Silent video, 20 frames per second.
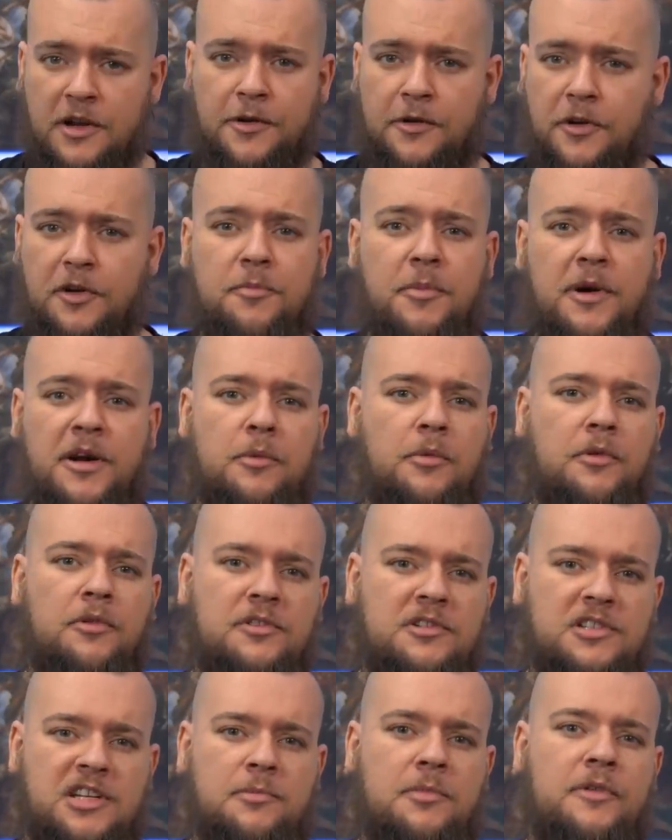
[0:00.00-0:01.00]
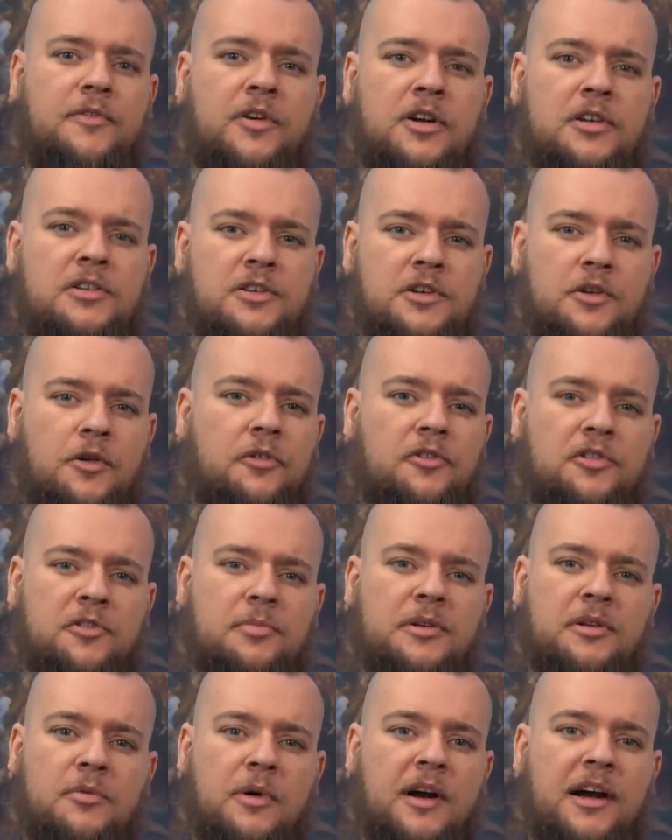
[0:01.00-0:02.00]
God might want some of us not to
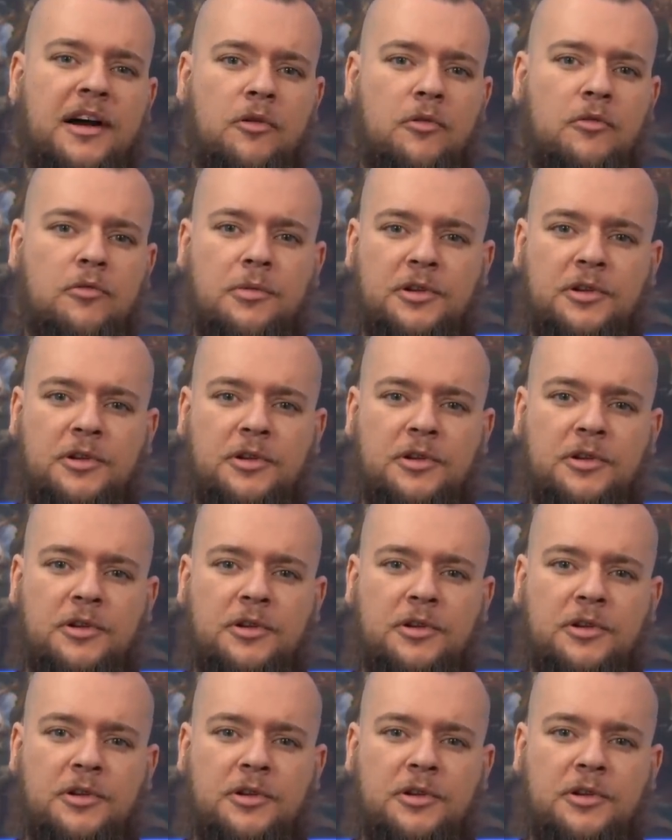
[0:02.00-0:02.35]
be well,